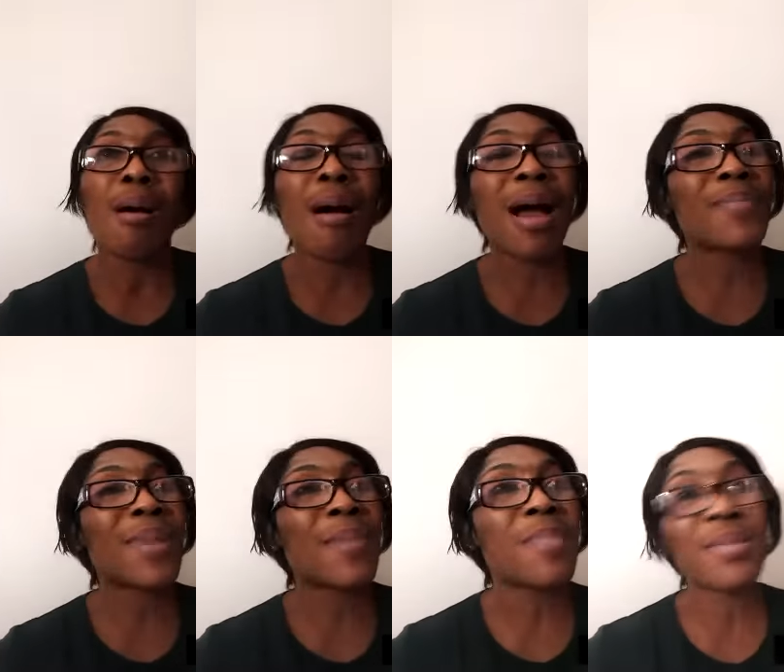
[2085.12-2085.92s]
And
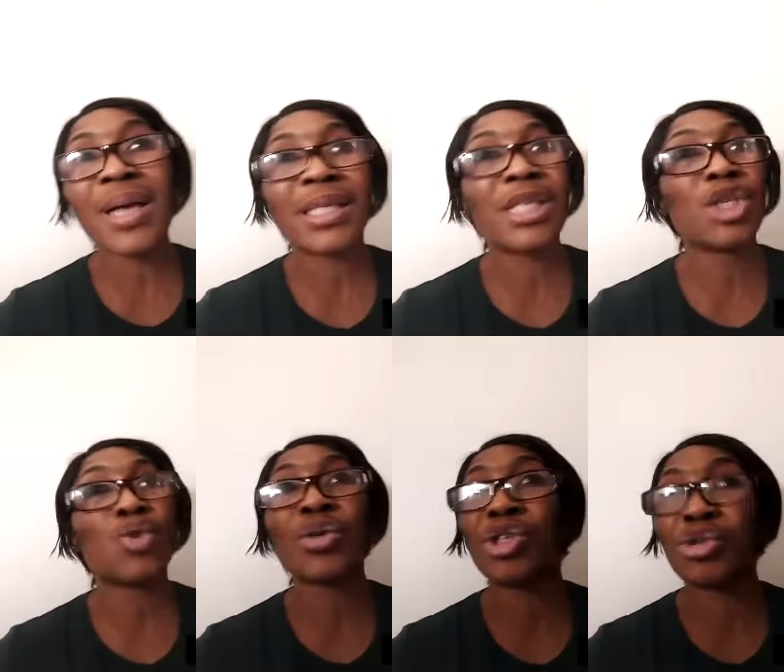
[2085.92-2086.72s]
my mother, she's
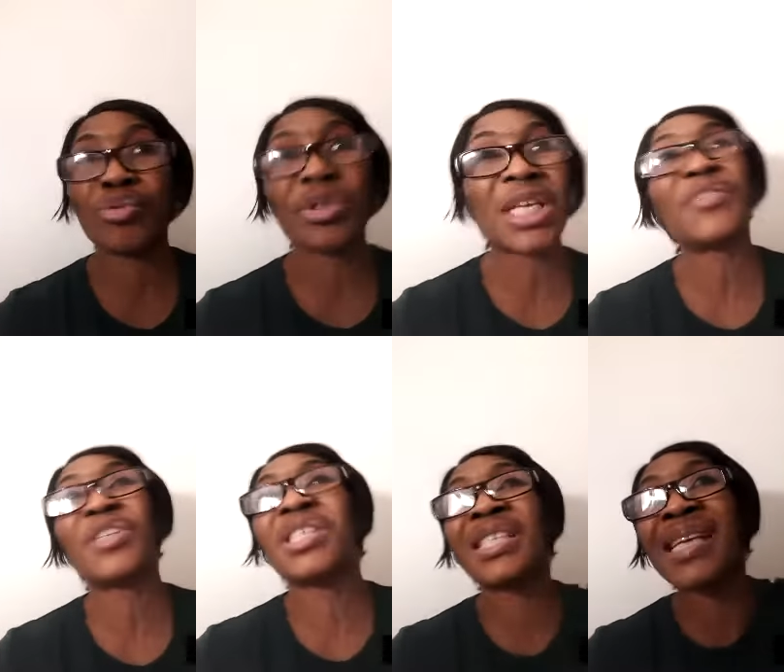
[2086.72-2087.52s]
so strict. If she
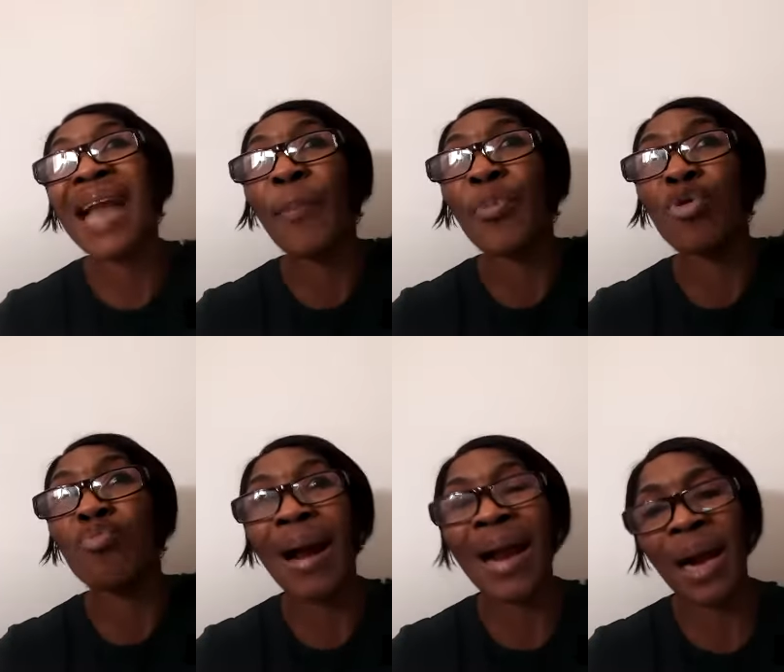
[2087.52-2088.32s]
slap you,
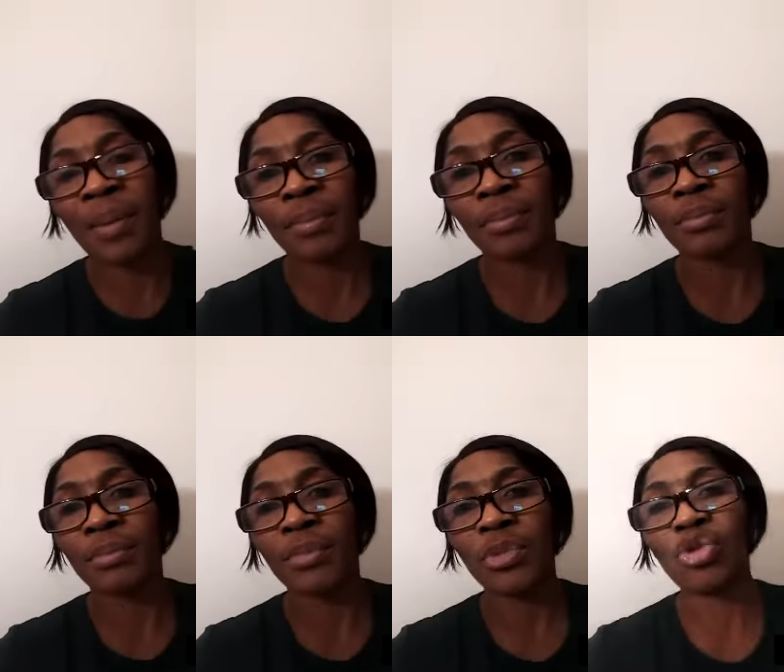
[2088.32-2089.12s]
bagam,
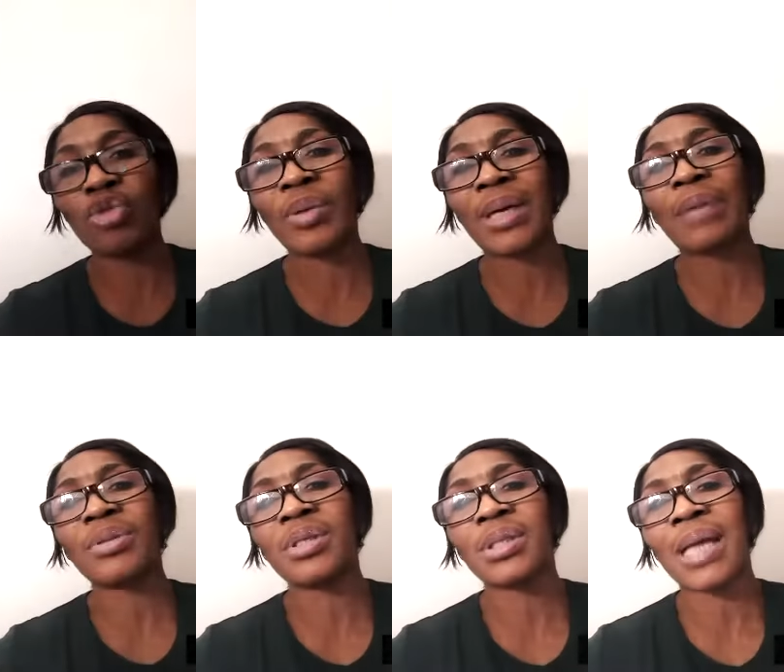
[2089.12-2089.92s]
you'll be
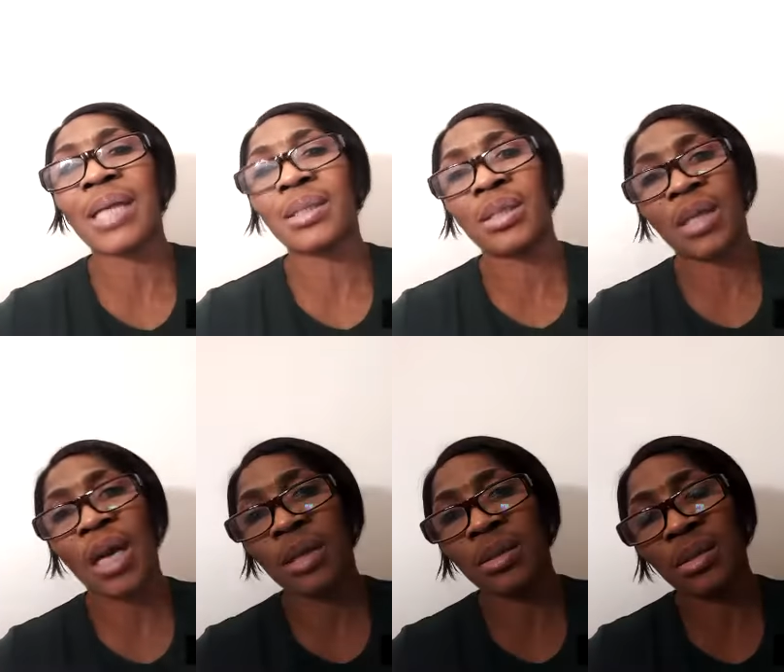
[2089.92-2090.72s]
counting stars in the
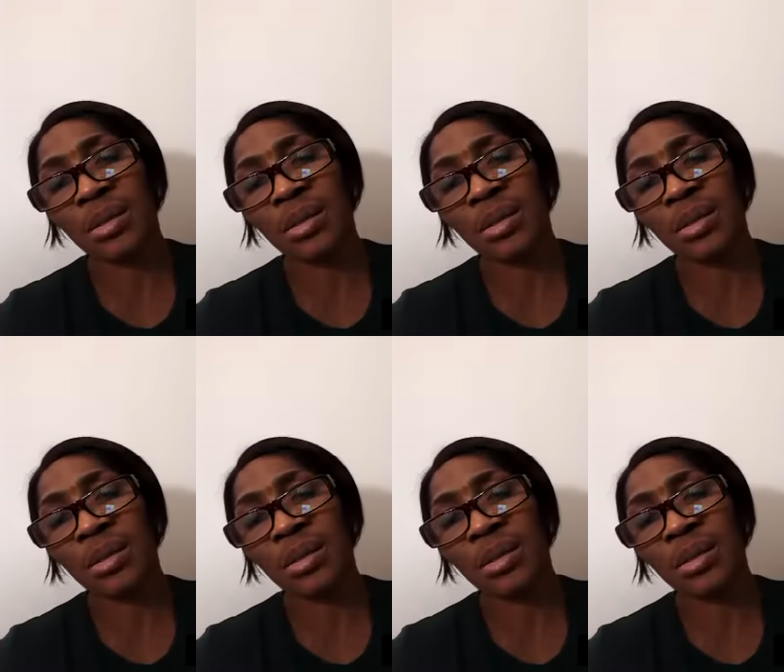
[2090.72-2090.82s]
skies.